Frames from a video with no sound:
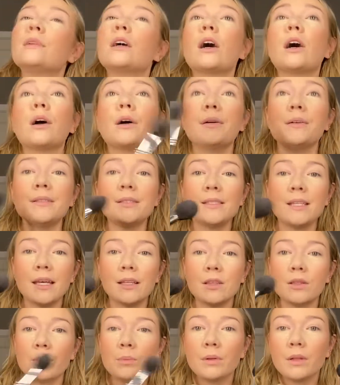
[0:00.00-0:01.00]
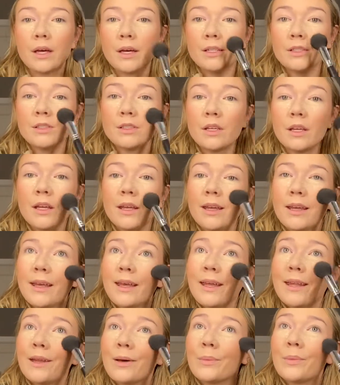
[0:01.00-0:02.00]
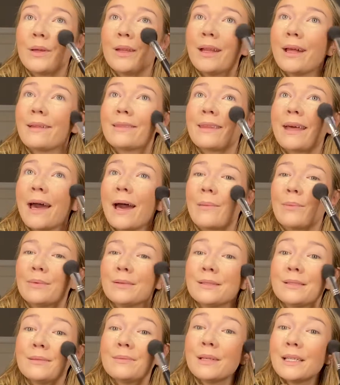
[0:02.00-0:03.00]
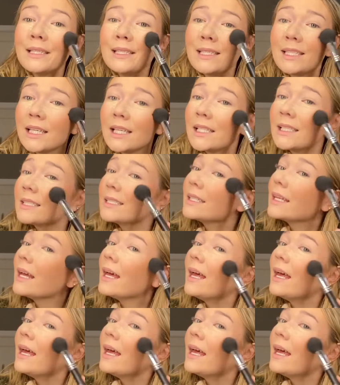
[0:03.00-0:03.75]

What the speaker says: I always take the blush and I'll put it at the apples of my cheeks